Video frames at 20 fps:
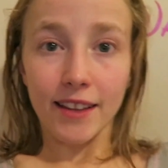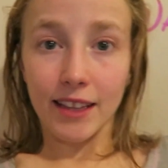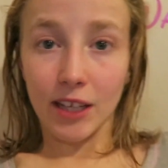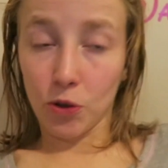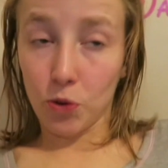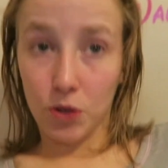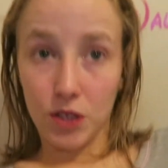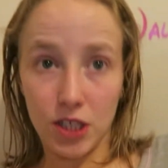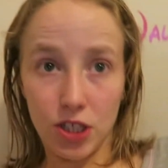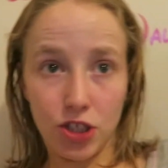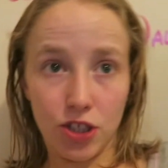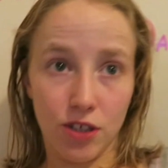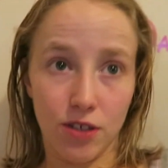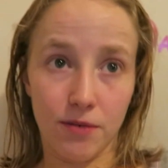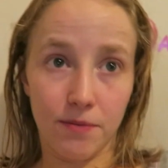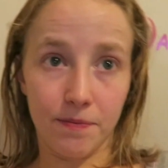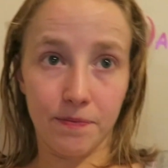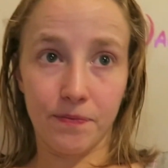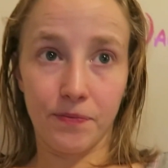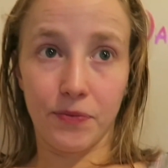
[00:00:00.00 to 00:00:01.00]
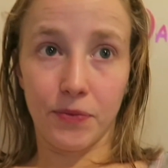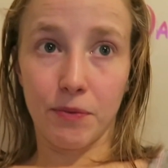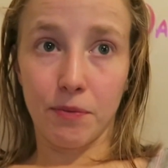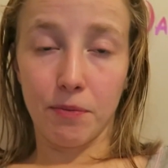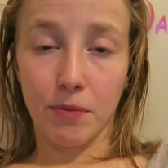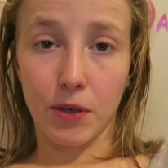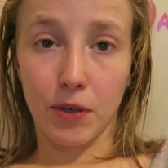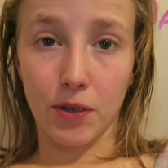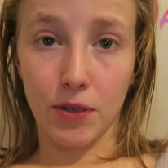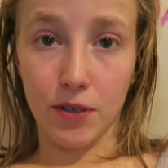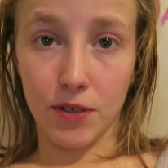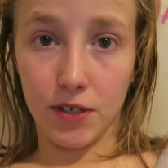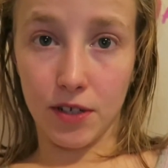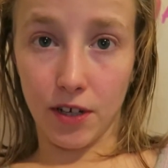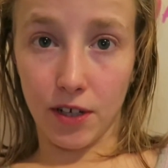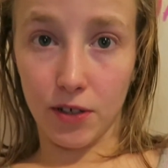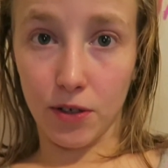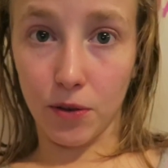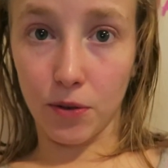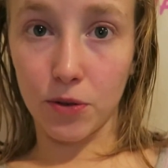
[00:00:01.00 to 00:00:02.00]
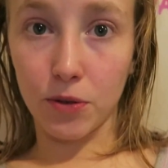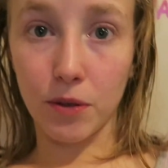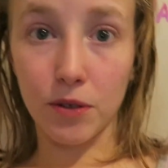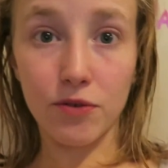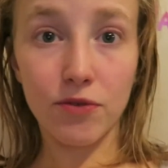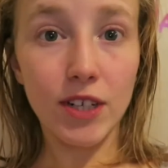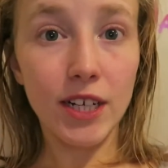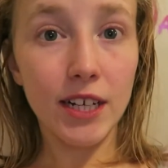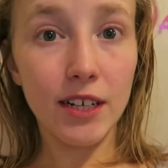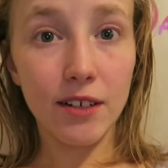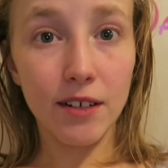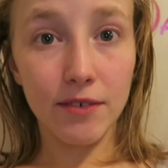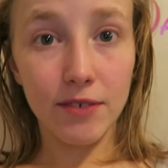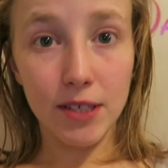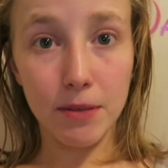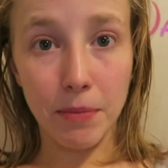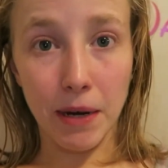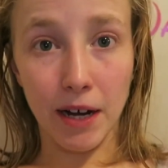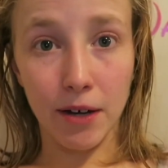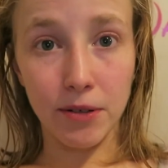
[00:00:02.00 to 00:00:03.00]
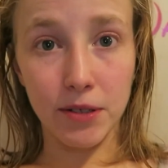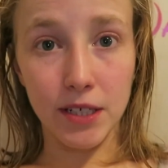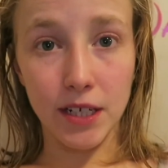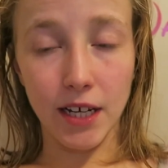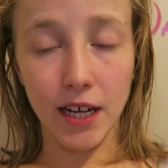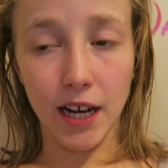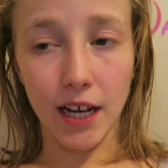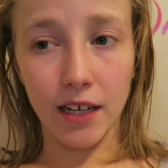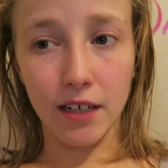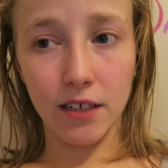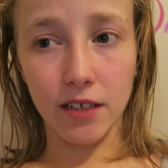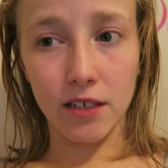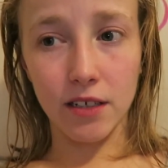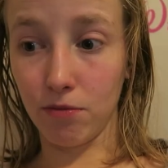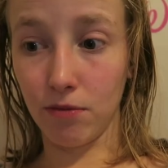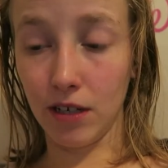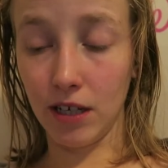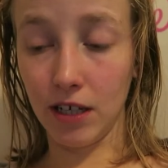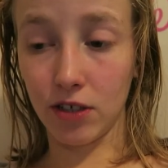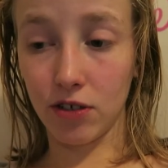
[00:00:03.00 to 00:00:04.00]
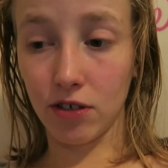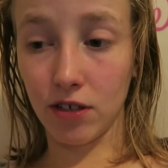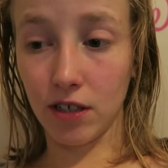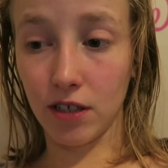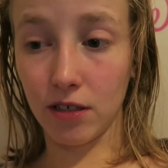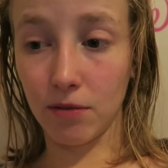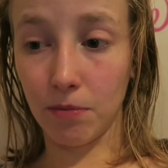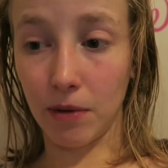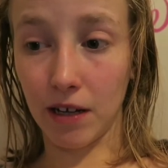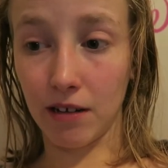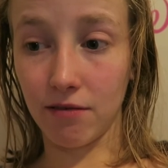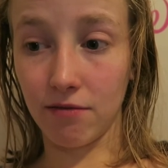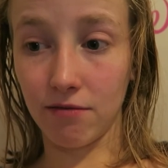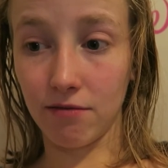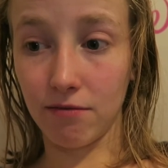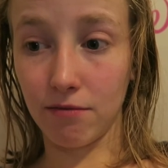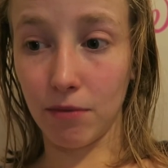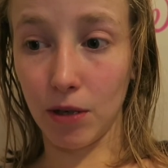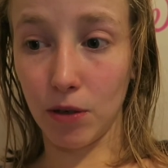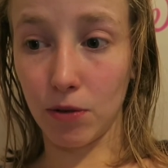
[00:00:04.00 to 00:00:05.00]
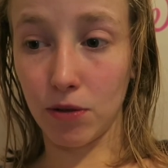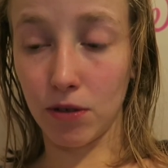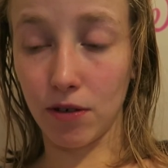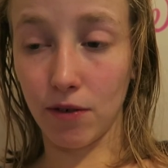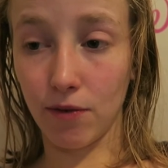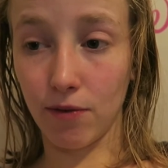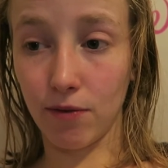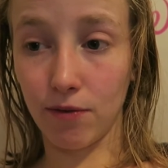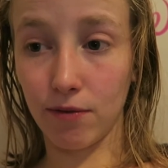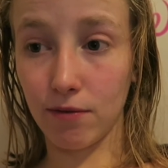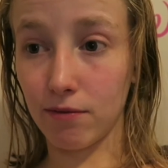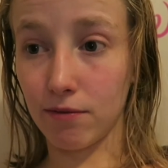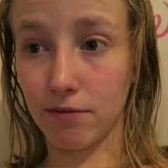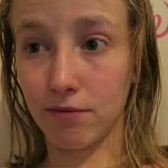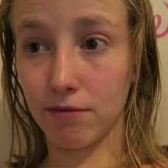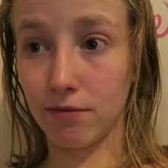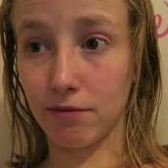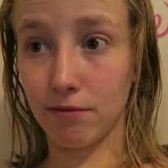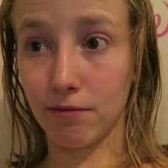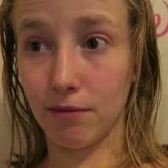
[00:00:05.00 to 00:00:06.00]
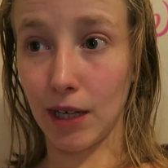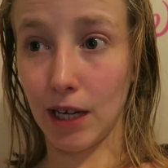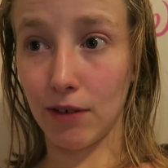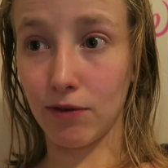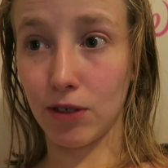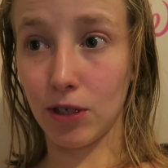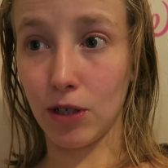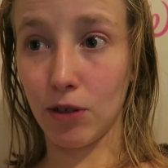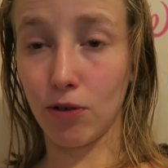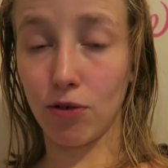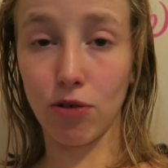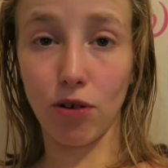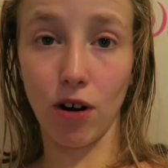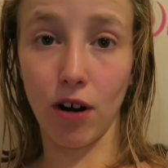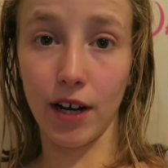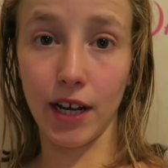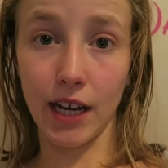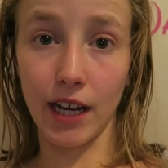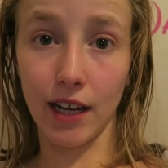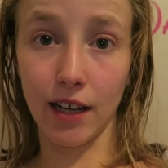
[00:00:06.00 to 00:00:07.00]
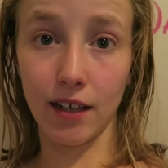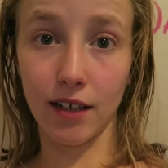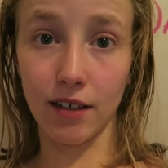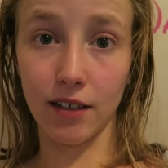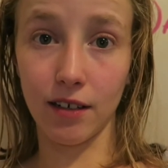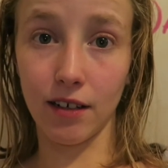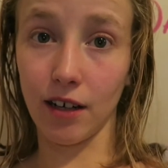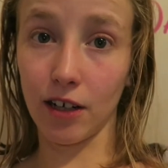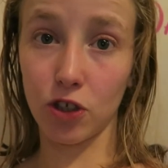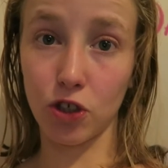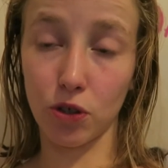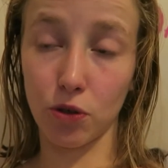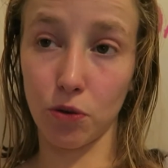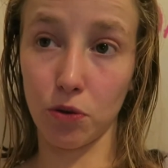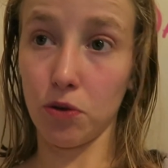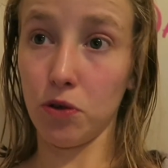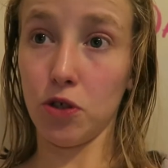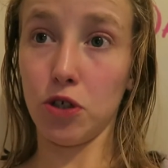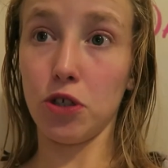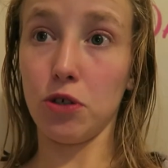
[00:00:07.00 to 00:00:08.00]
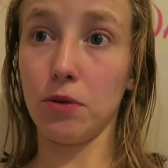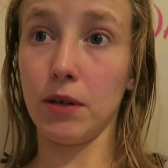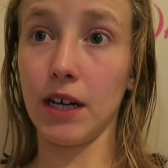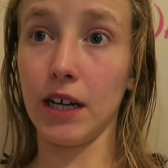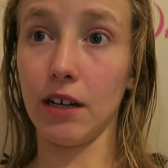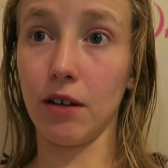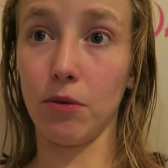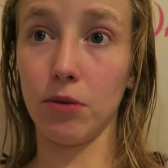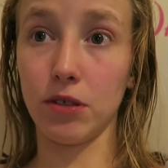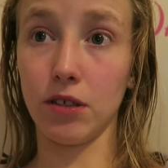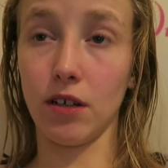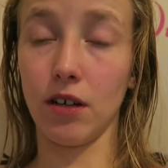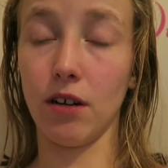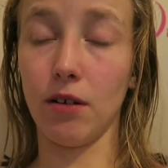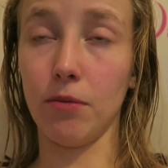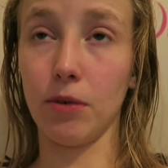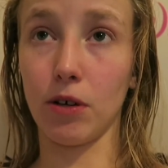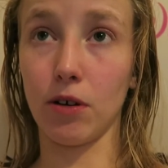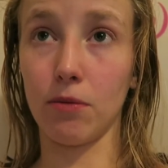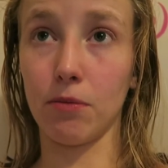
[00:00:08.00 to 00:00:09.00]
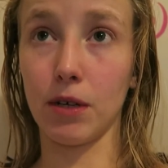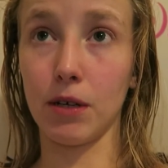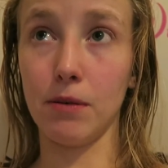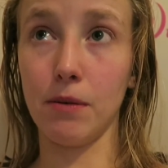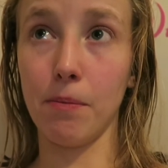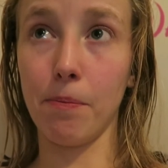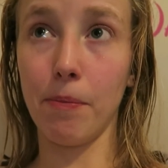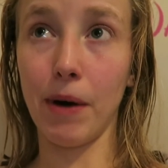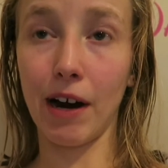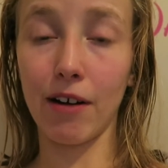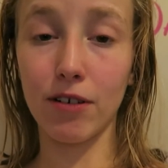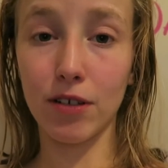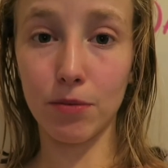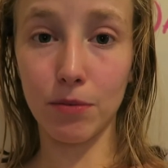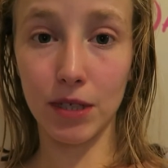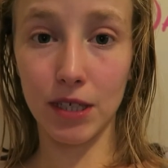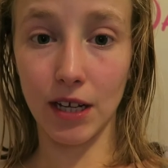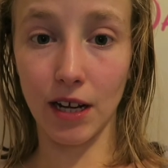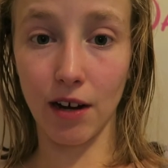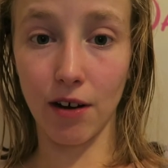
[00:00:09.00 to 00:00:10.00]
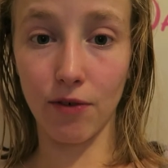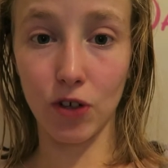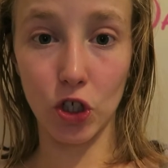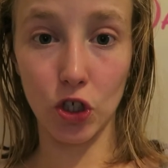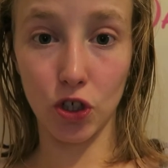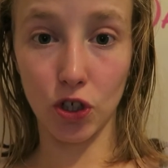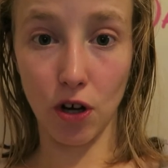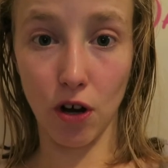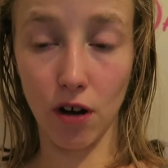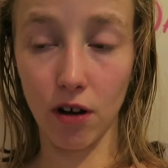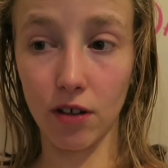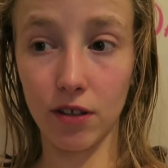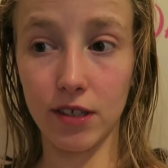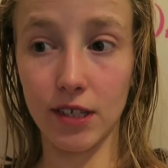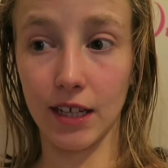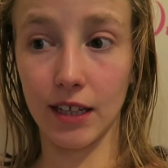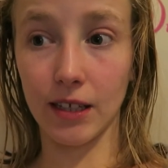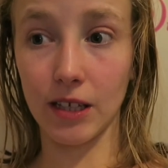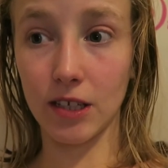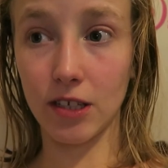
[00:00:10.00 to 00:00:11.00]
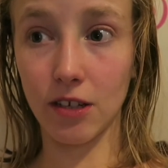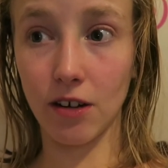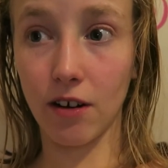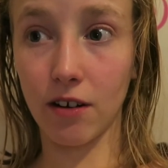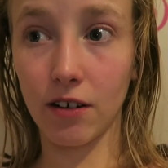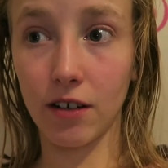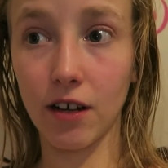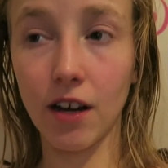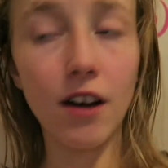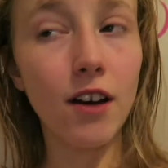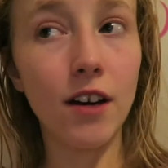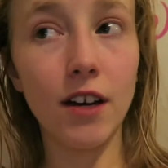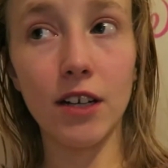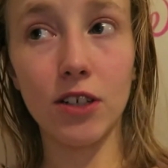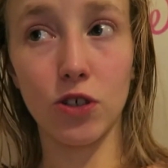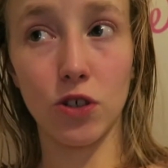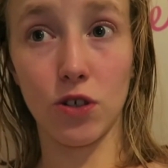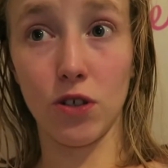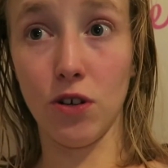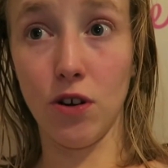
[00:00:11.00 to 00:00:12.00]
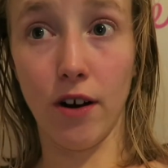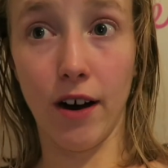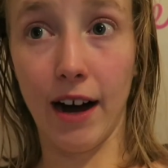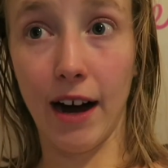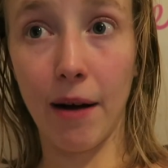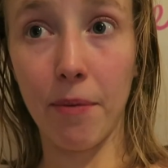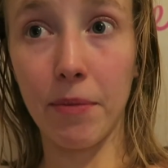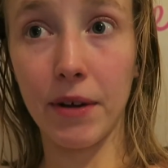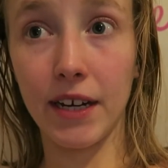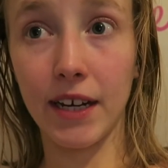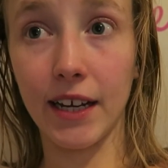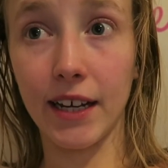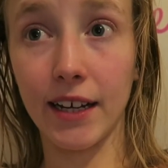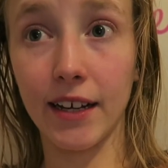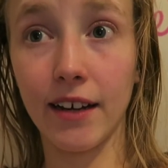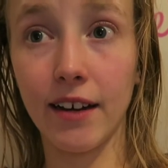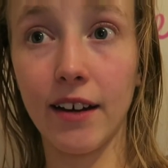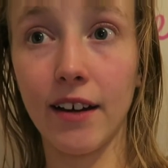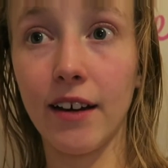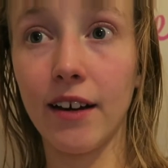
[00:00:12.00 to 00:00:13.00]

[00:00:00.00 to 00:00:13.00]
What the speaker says: the audition because I told you I was really nervous about it and literally spent most of my afternoon crying, and I just couldn't do it, and I was like, oh my god, I'm going to embarrass myself, I just can't sing this song, it's just not happening.